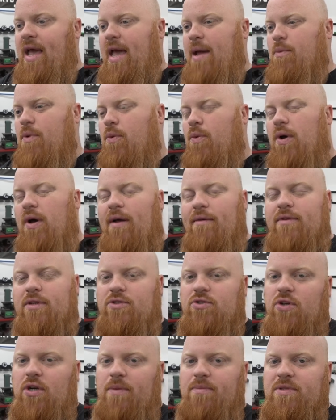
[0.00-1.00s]
and we will have to
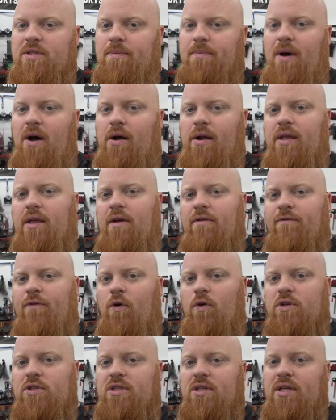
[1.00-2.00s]
trim some body,
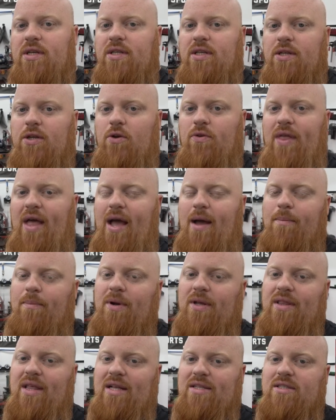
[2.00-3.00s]
unfortunately, to do that.
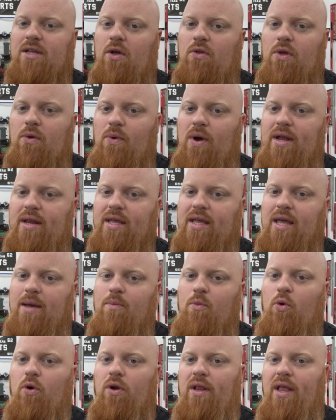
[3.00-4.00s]
But that's the only way to get
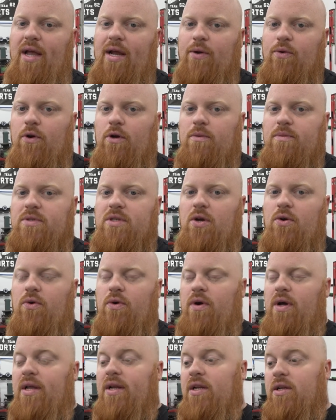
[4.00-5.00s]
more leg room
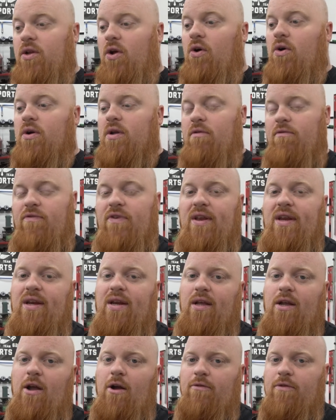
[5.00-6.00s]
so an adult can fit in
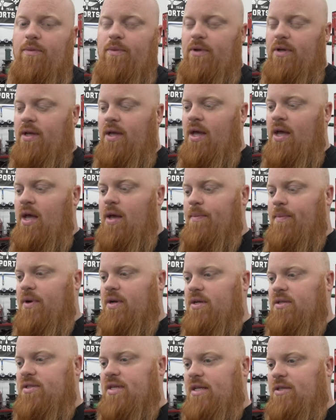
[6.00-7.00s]
it comfortably
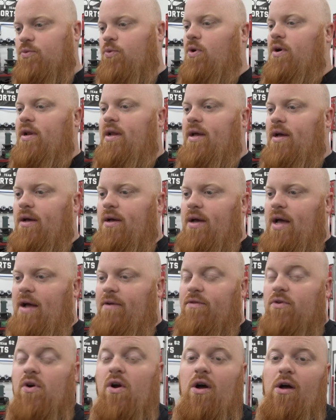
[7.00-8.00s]
because that's what, uh,
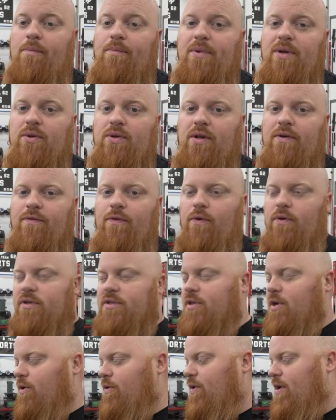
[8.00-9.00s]
after all, I'm building it for.
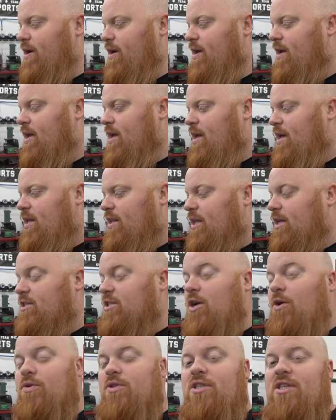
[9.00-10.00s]
So uh, let us
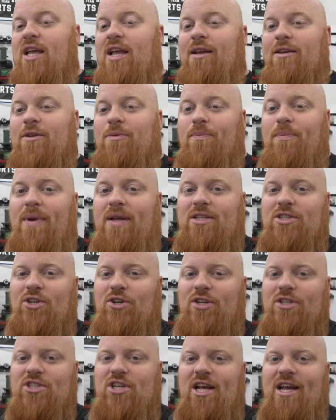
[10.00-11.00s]
know what you think. Make
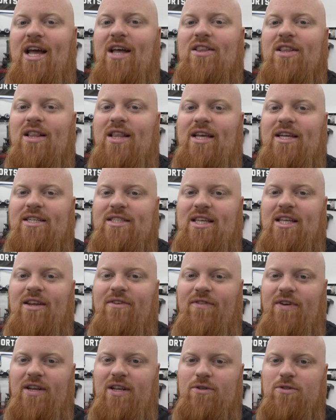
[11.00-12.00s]
sure to check out the links in the
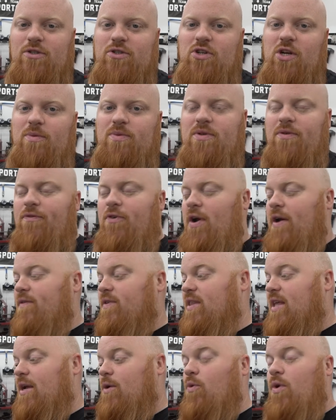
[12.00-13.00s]
video description for
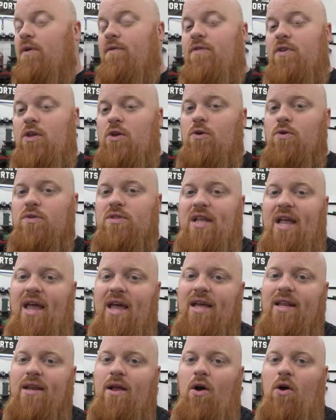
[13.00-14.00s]
everything we've used
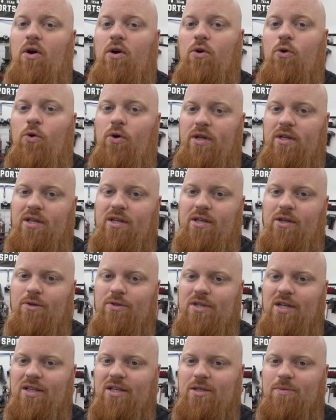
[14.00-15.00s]
and are going to
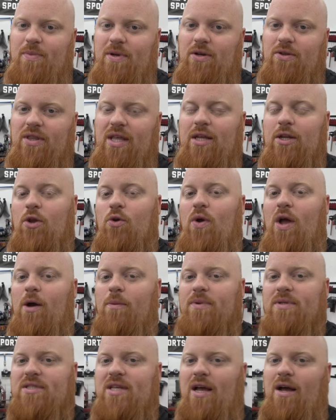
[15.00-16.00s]
use on this build. They do
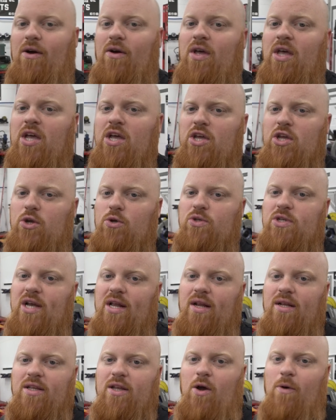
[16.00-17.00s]
help us out. Huge
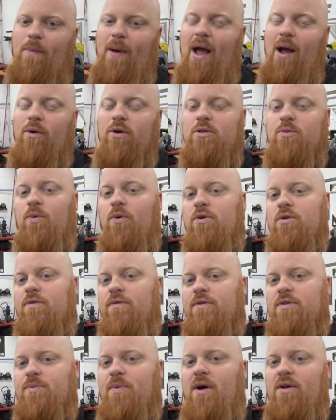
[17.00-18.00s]
shout out to Go Power Sports
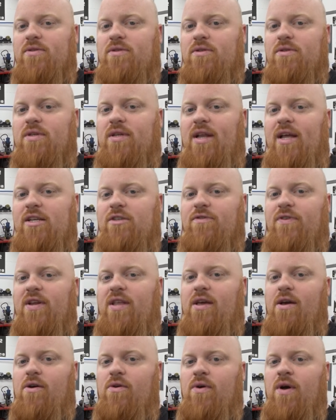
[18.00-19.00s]
for sponsoring today's
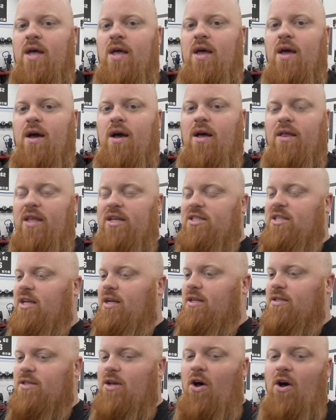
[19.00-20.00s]
video. Uh, they
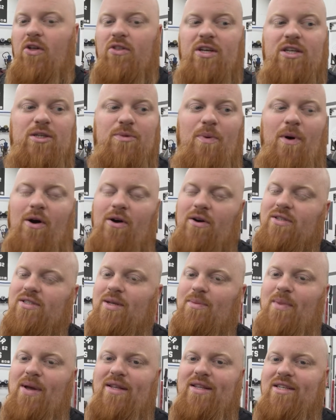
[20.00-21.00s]
sent us all these parts
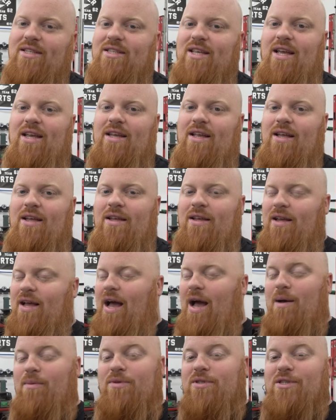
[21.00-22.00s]
and made this thing.
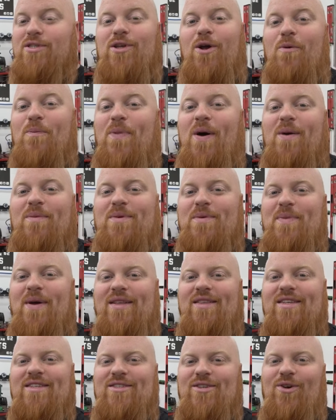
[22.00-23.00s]
I'm just so pumped
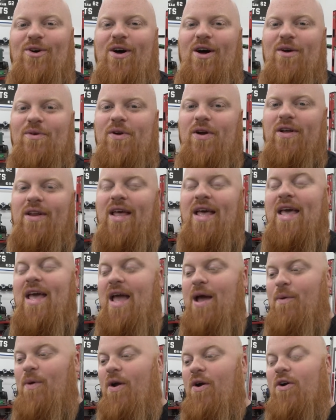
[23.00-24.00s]
about this little hot rod.
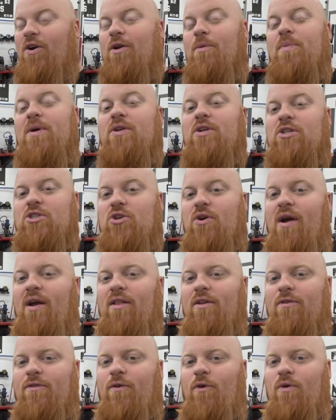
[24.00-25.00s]
And we are going to build a
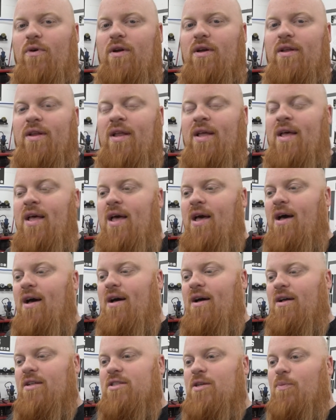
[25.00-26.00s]
trailer for it.
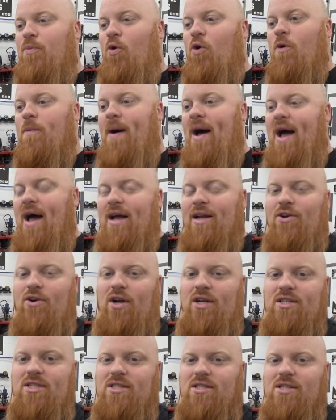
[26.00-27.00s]
Uh, to pull behind
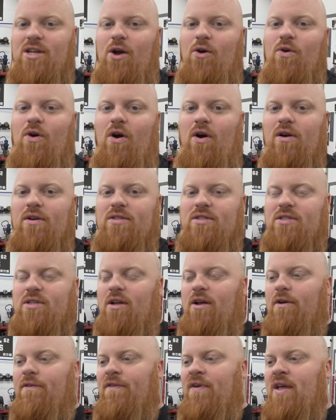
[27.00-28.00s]
Grayson's go-kart and
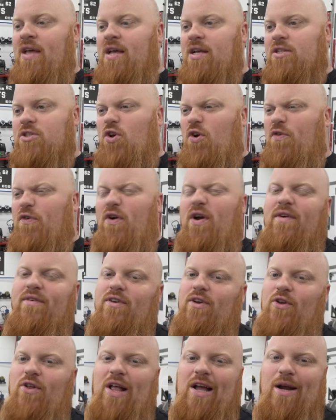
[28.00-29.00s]
stuff. So if we ever
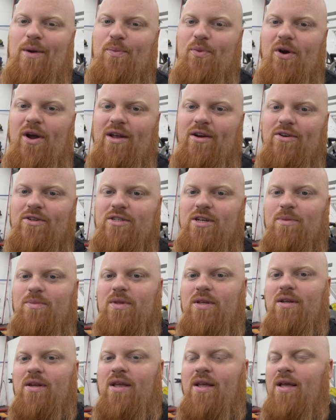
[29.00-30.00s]
do like a parade or
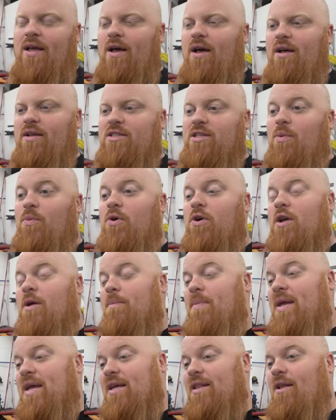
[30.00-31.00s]
something, uh, someone
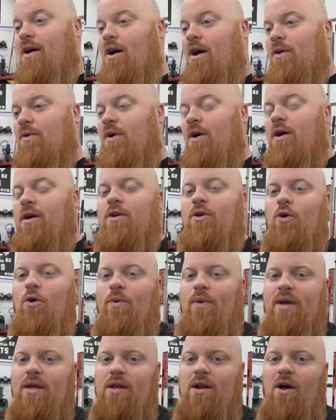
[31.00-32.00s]
can be in the hot rod or
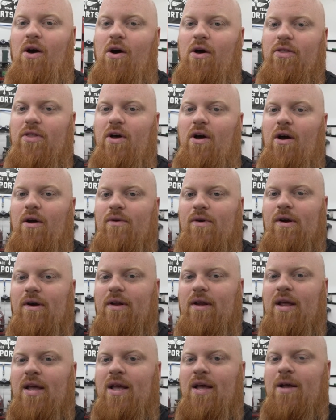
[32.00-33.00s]
we can haul the hot
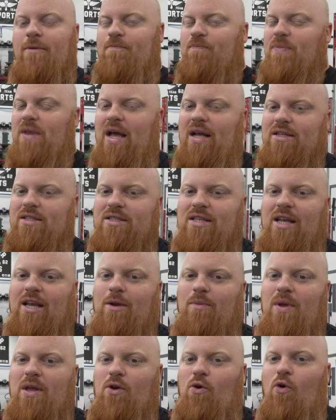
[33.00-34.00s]
rod. And I just think
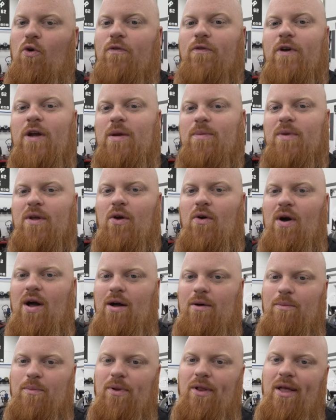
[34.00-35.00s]
it'd be cool for him to go
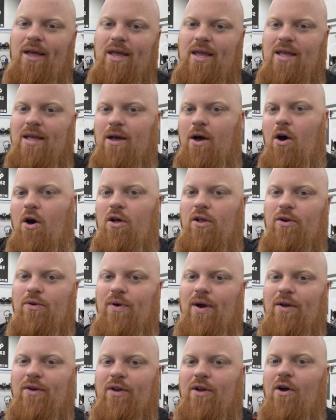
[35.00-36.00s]
out and play hauling
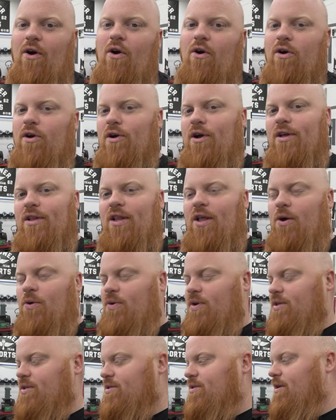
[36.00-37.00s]
around a car,
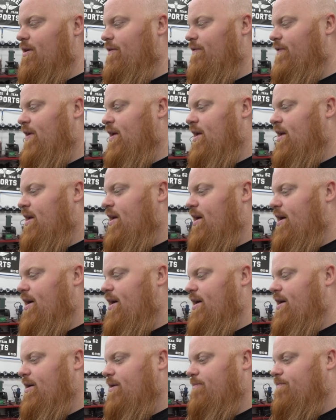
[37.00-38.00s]
unloading it and stuff.
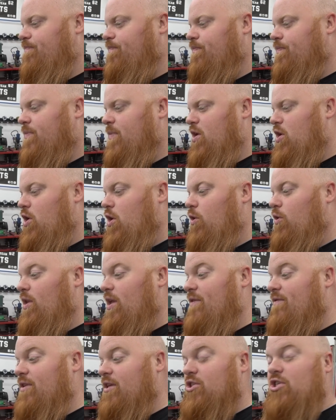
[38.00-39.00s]
Um, you know,
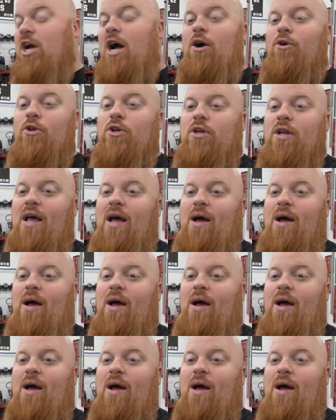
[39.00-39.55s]
living the childhood